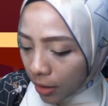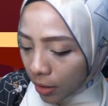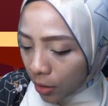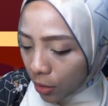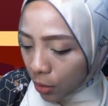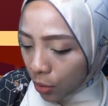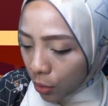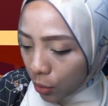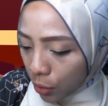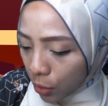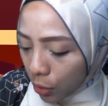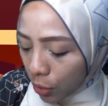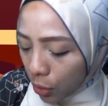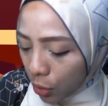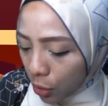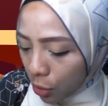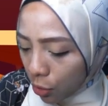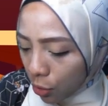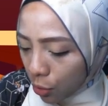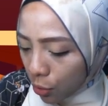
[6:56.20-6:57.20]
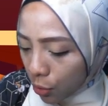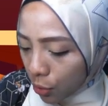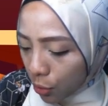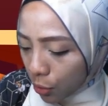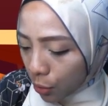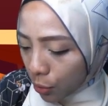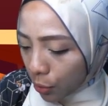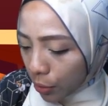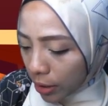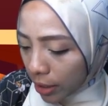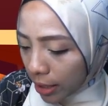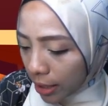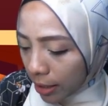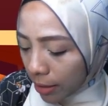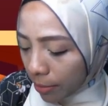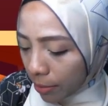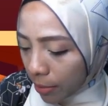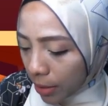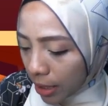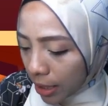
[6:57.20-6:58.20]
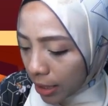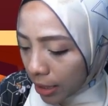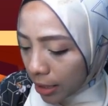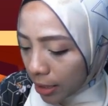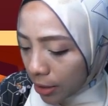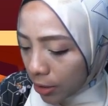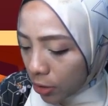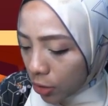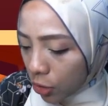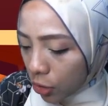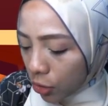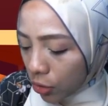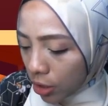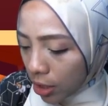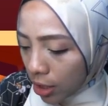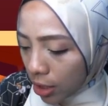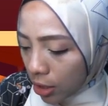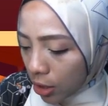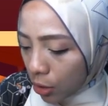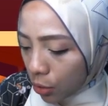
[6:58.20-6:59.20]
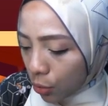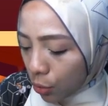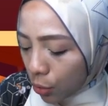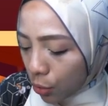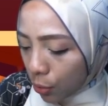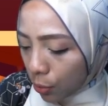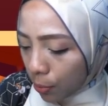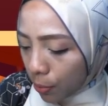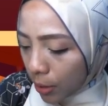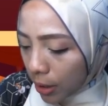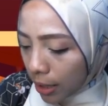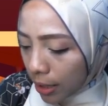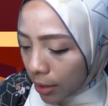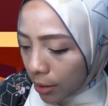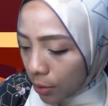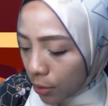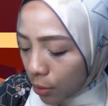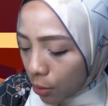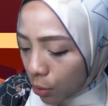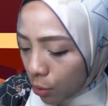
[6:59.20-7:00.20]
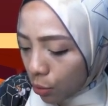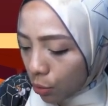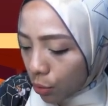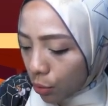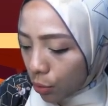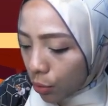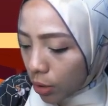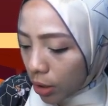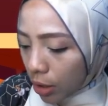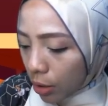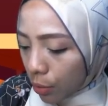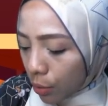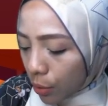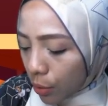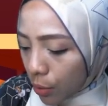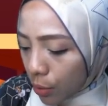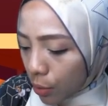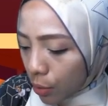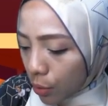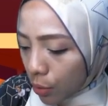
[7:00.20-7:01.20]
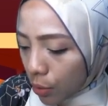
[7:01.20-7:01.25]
so u square minus 3u plus 2 equals to